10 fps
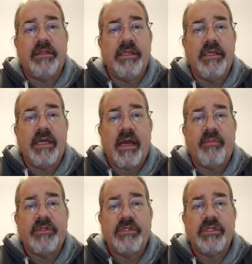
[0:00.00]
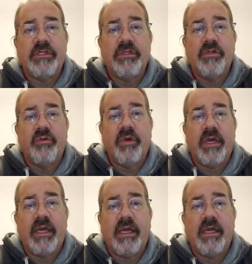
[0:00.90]
the composition the
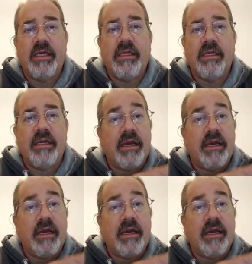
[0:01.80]
way